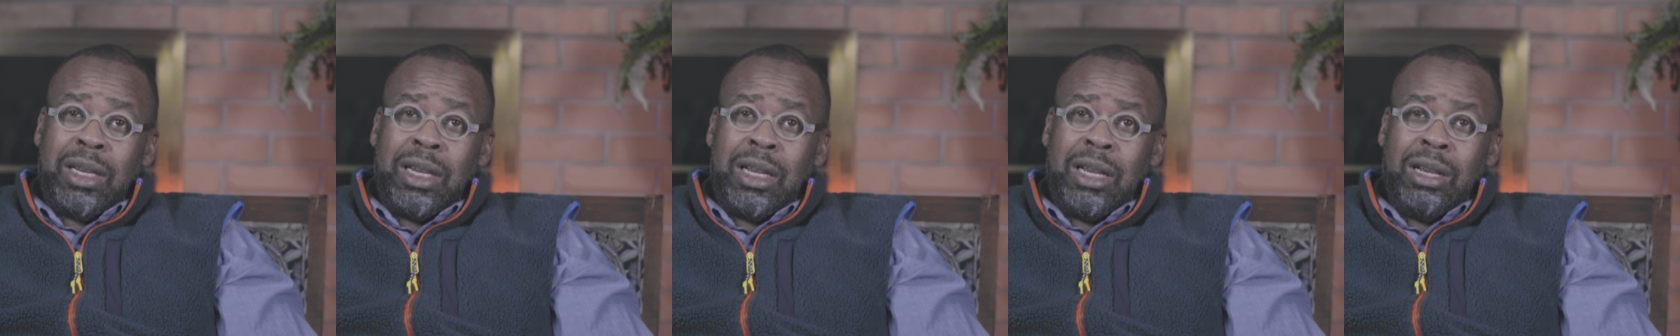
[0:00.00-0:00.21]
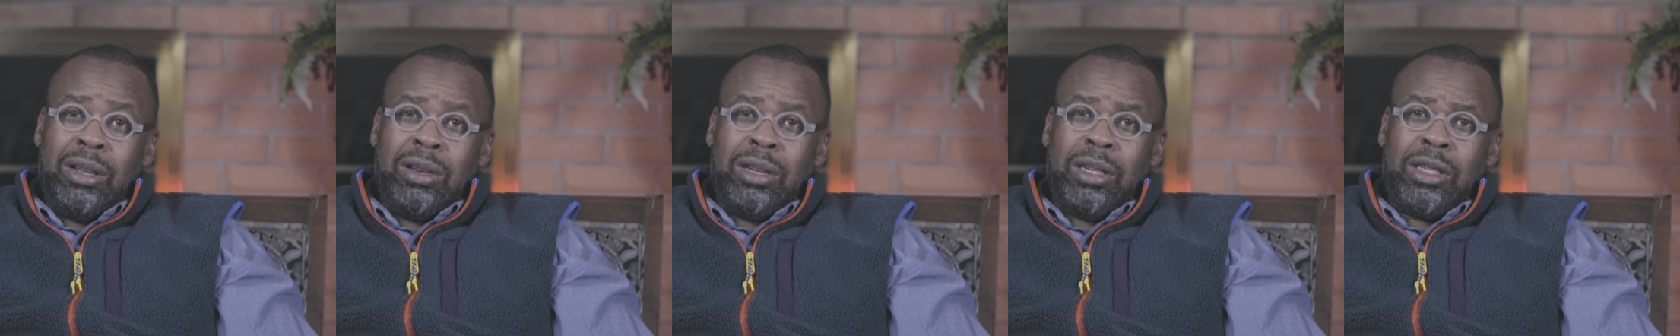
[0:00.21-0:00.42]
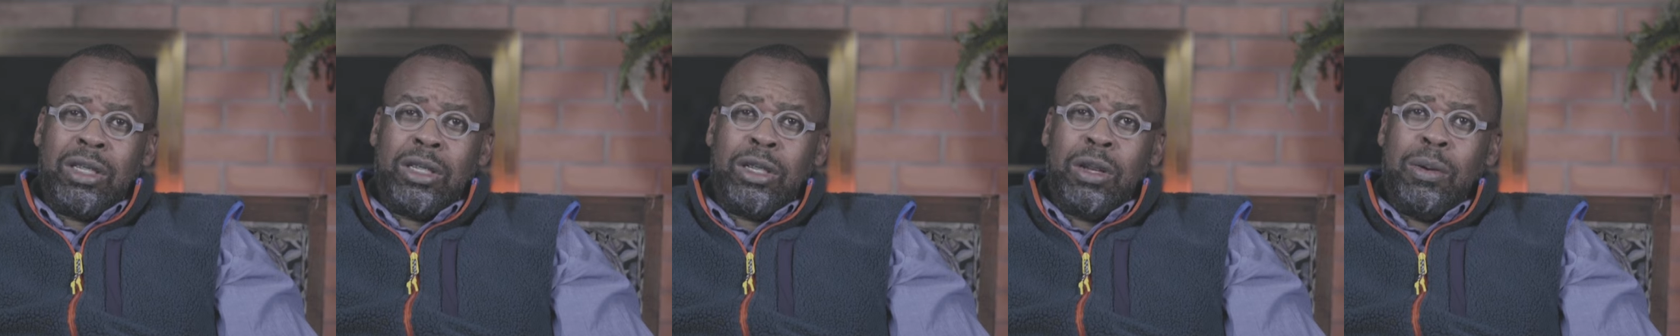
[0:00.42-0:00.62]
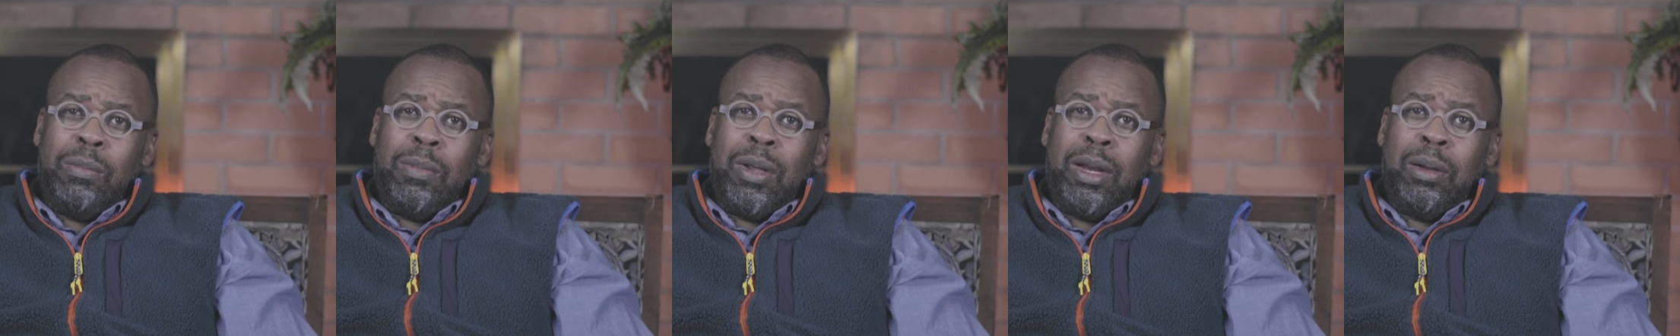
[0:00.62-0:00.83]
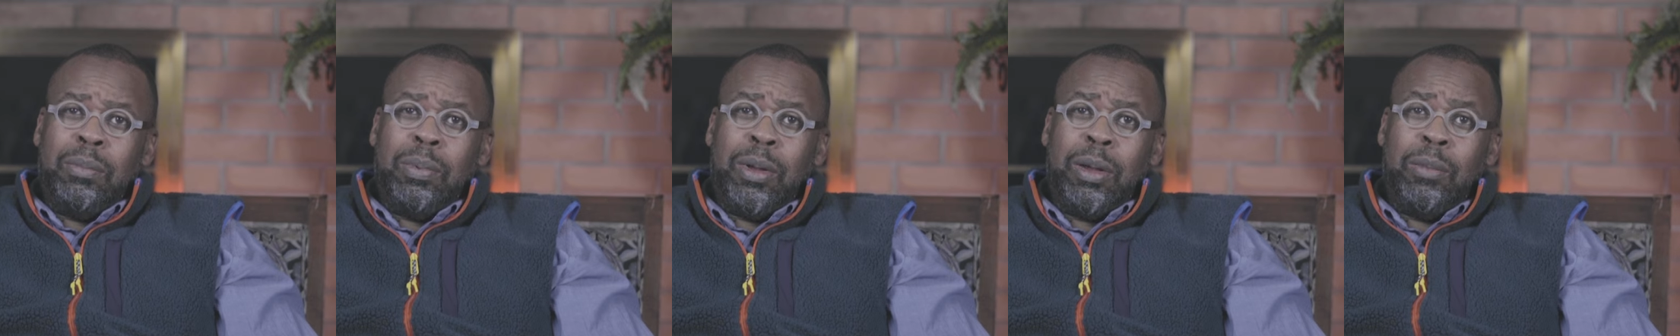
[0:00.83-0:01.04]
Till and so
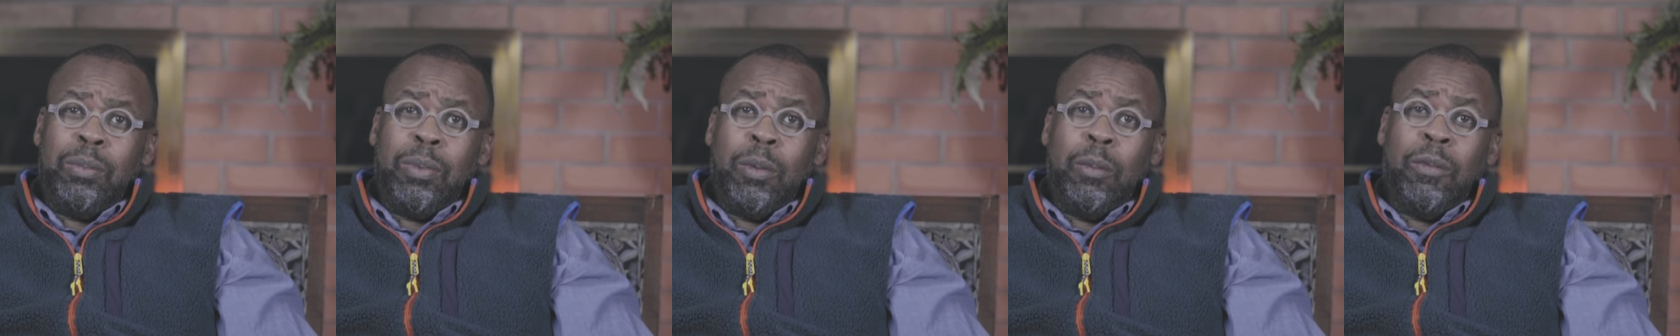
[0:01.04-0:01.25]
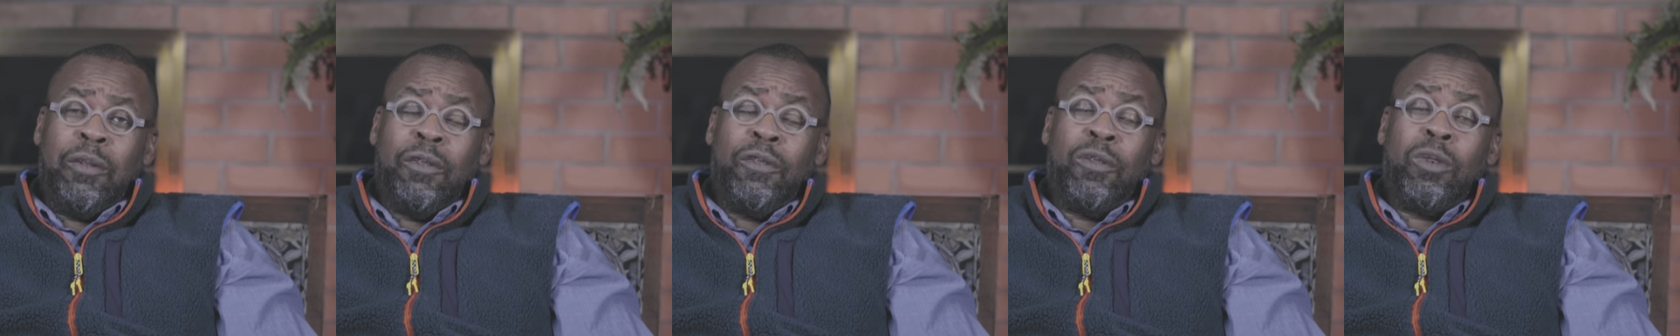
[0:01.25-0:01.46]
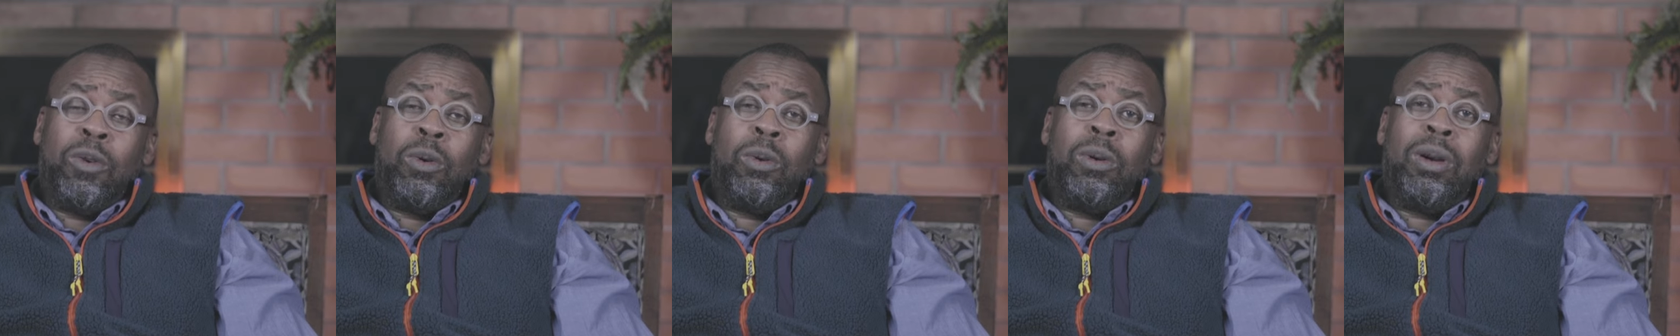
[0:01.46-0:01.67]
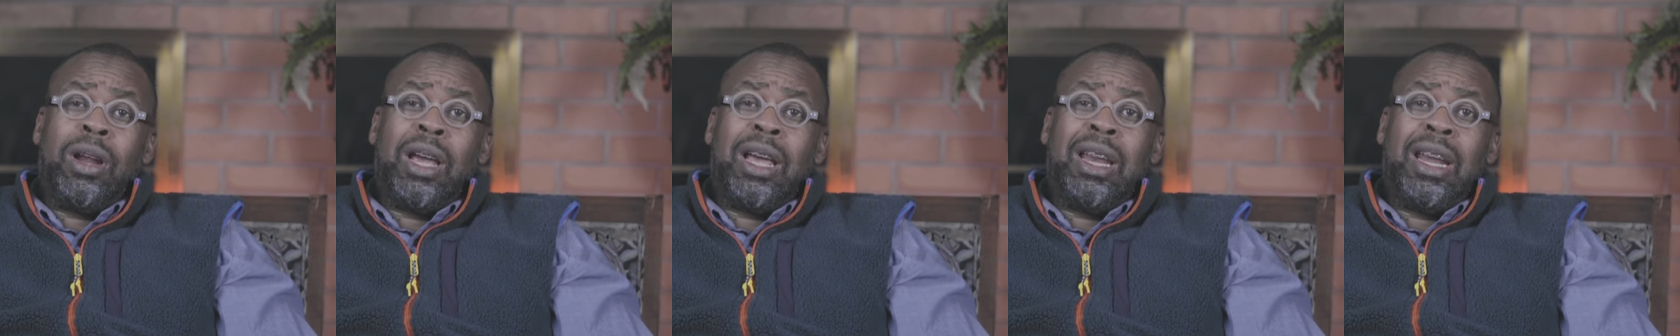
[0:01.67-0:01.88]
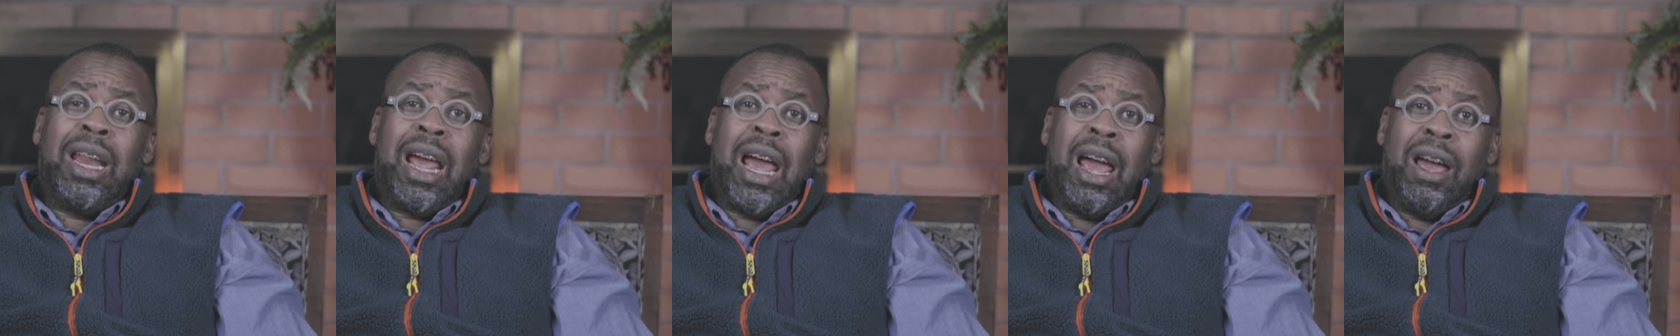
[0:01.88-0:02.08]
many people before
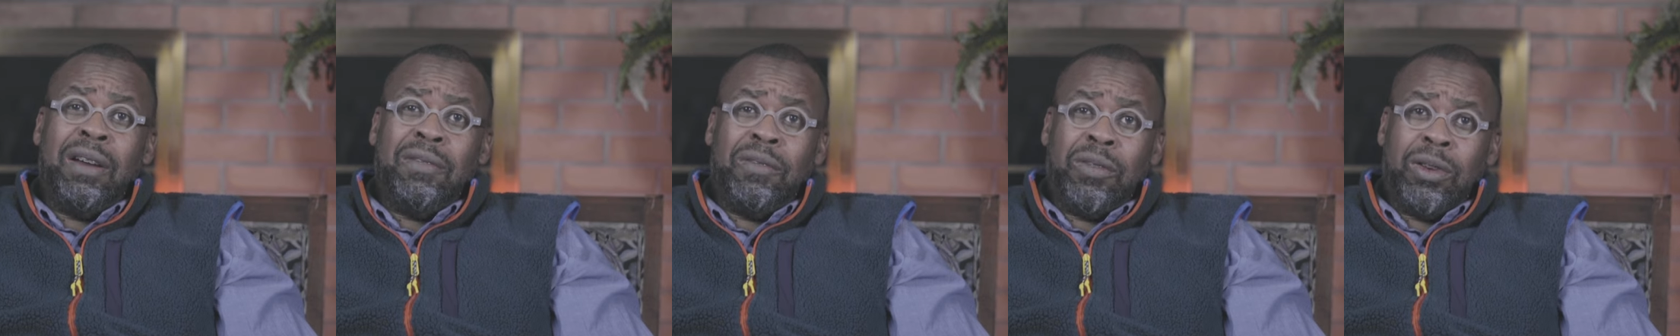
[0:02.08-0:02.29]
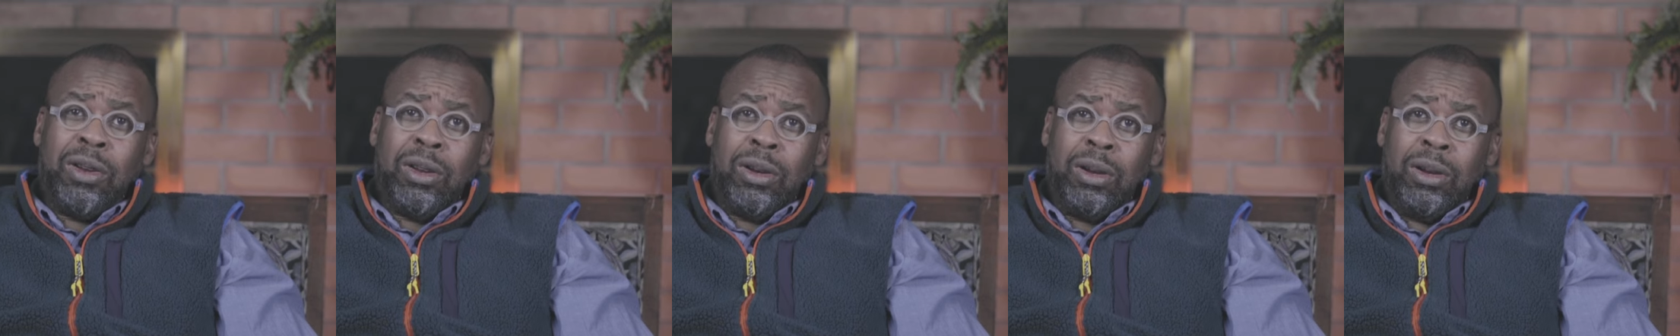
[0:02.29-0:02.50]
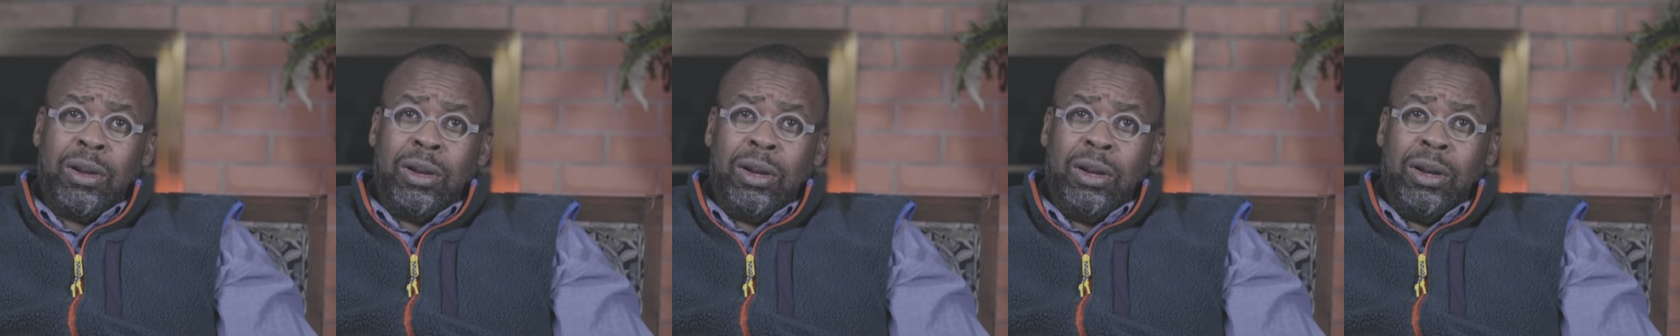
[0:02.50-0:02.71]
and after